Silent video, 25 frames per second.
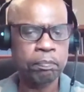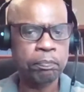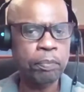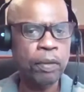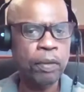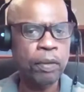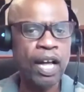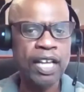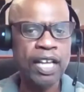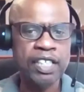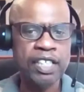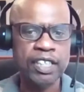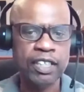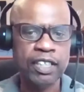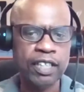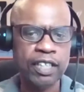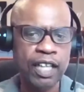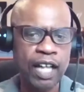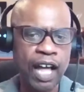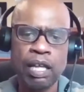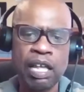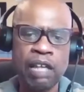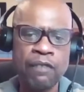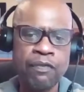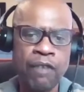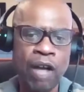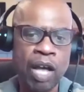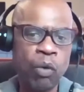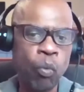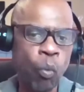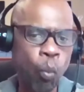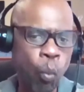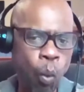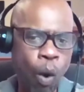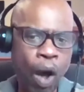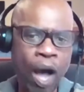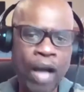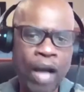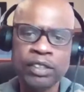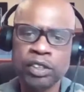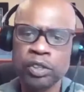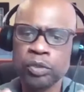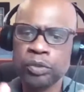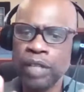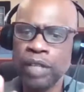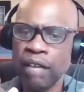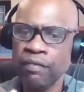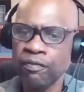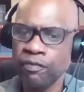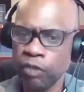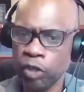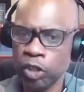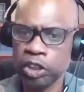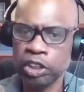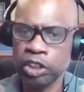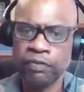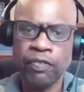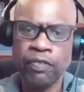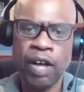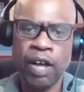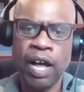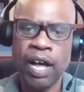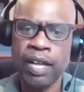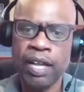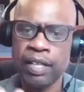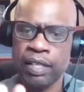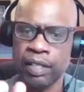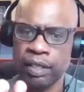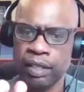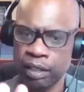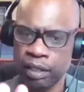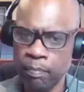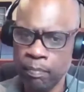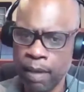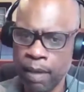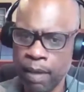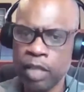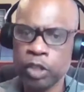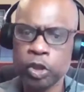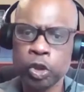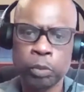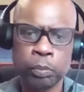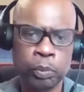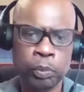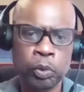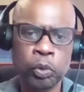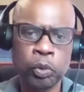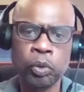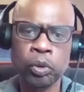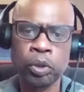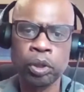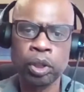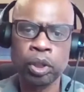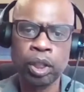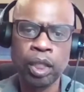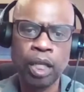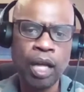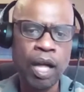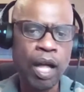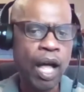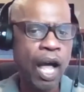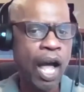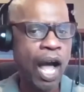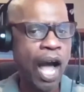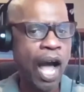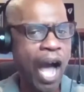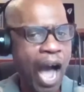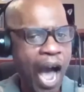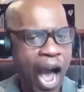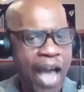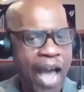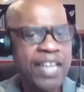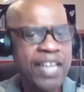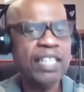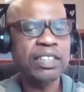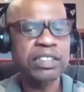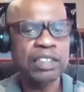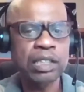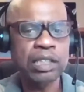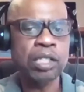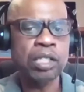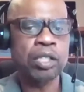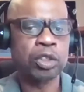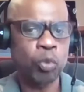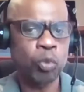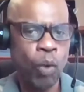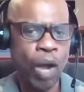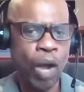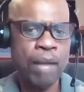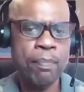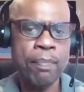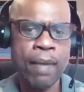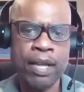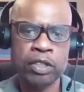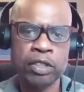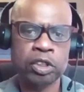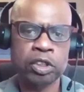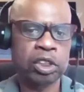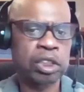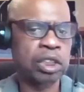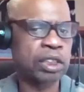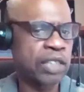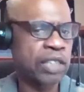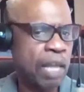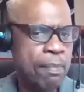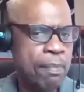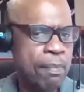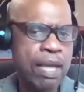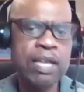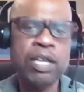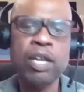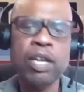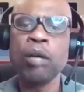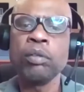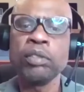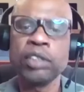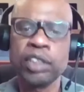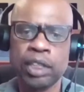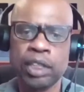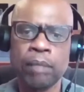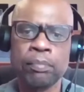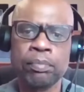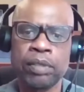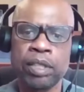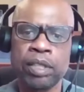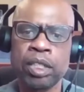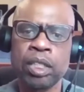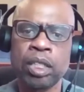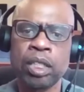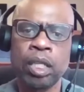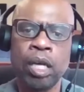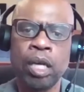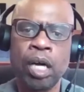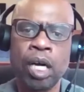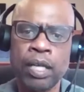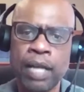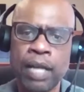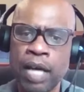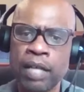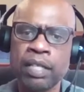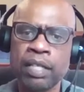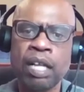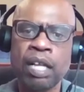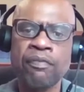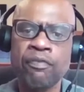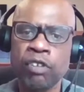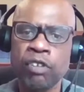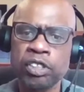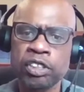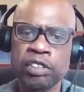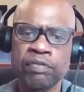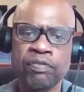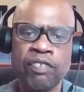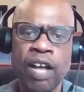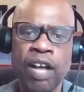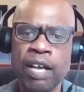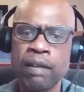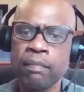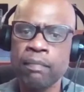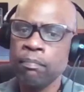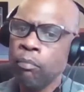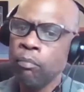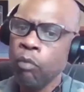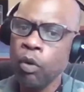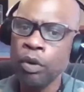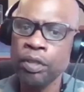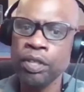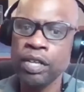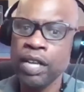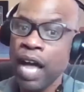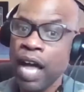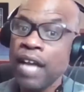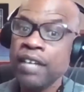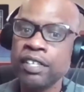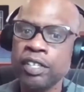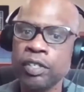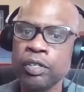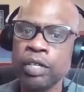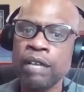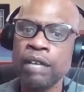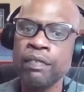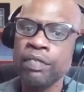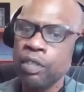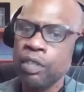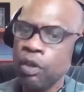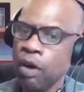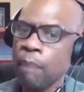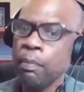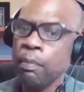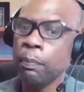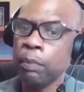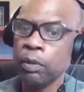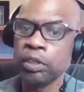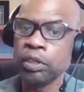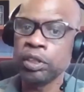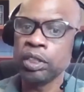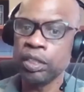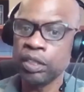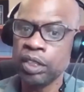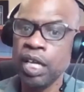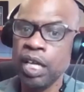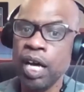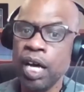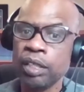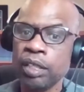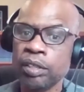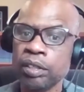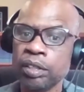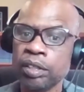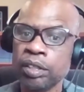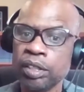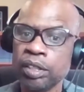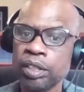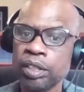But if I want to diversify the manager pool, I need to listen to those white managers because they may know something on how to diversify it more than I do, even though I'm a person of color.